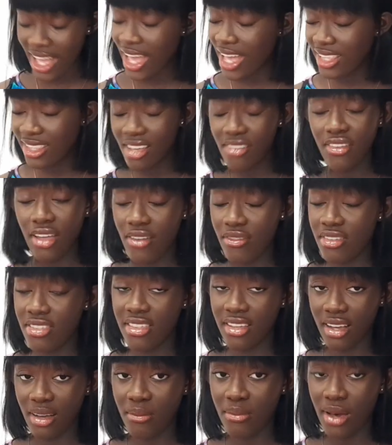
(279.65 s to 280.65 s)
I love
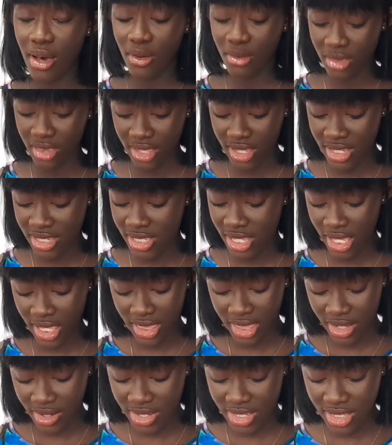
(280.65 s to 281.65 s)
everything about this.
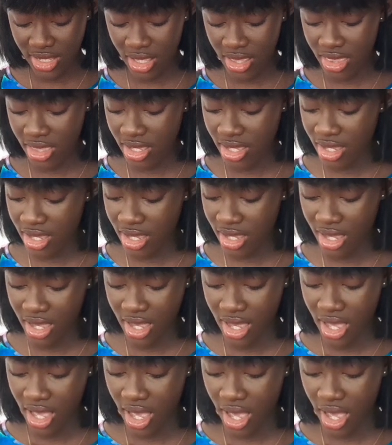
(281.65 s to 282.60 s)
Like there's nothing